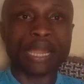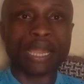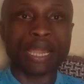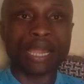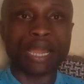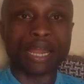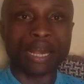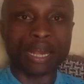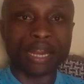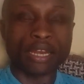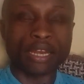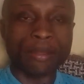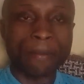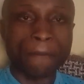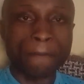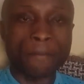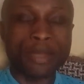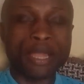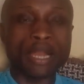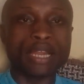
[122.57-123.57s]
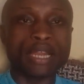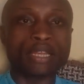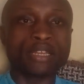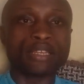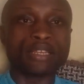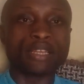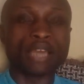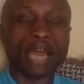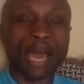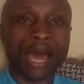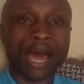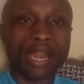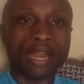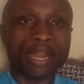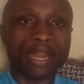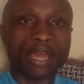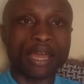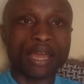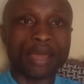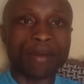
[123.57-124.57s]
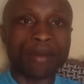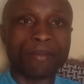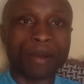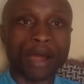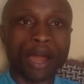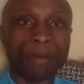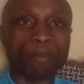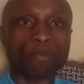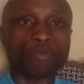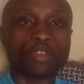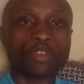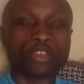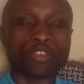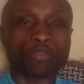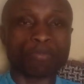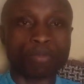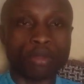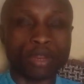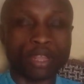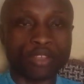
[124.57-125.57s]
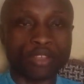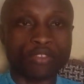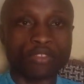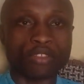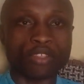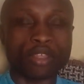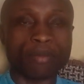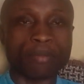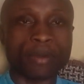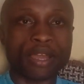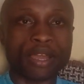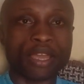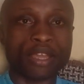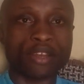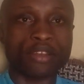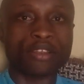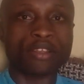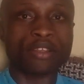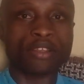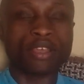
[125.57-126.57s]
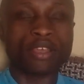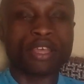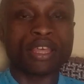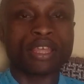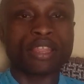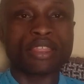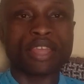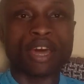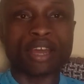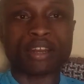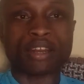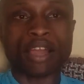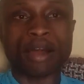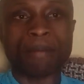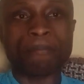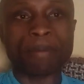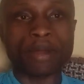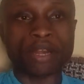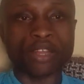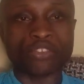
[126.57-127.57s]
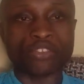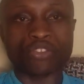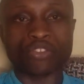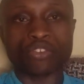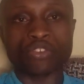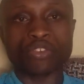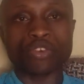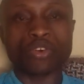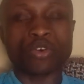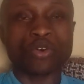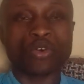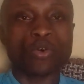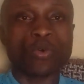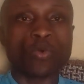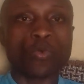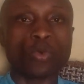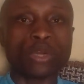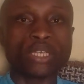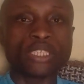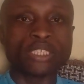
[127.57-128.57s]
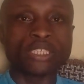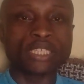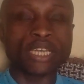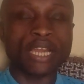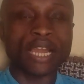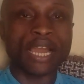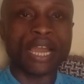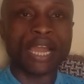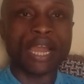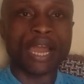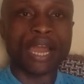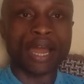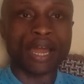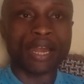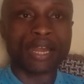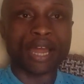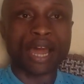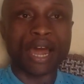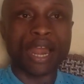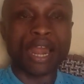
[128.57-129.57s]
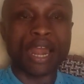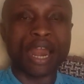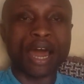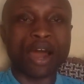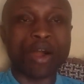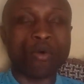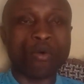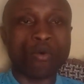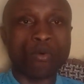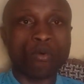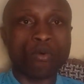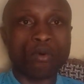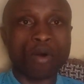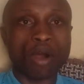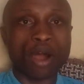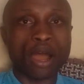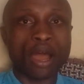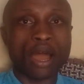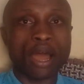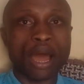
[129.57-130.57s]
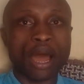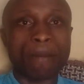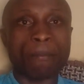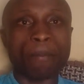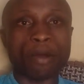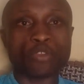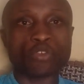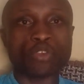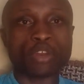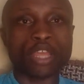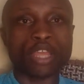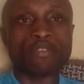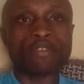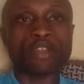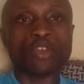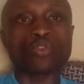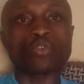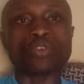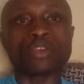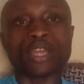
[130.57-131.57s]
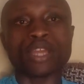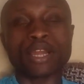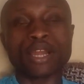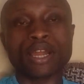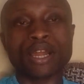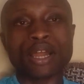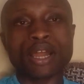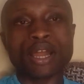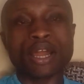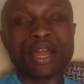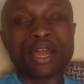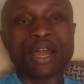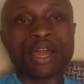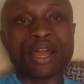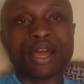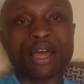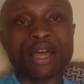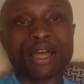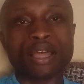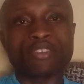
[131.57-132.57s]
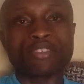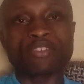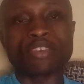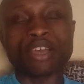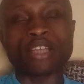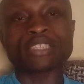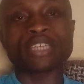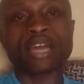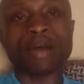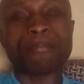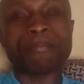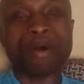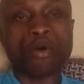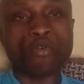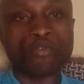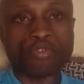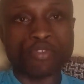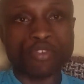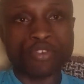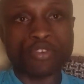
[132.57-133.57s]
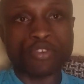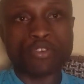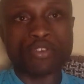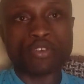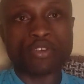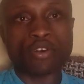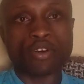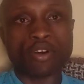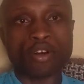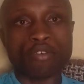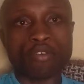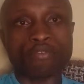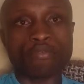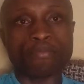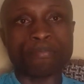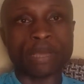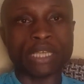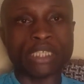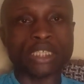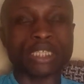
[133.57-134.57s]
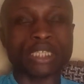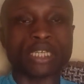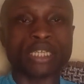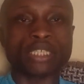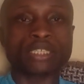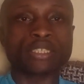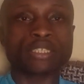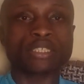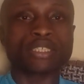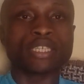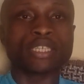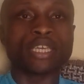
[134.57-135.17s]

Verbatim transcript: credibility and uh, perhaps experience in the market, there are companies which can allow a person even to take uh, such amount of merchandise